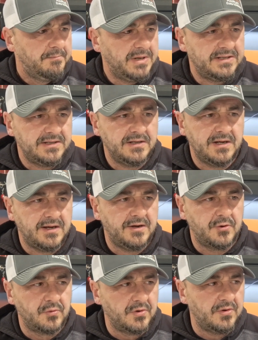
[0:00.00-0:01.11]
But
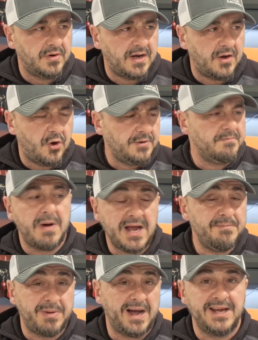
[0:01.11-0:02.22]
on my
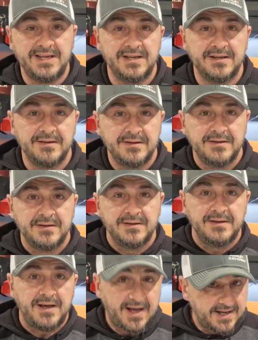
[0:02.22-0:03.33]
bike,
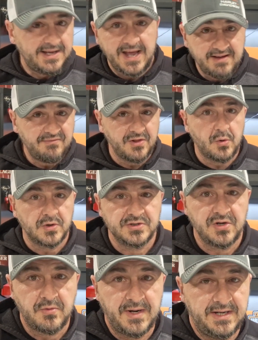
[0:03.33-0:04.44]
I have lowers
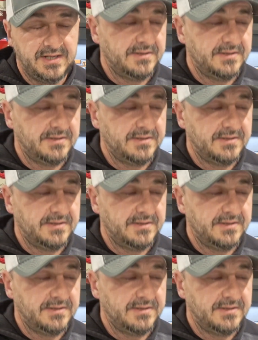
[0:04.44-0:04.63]
already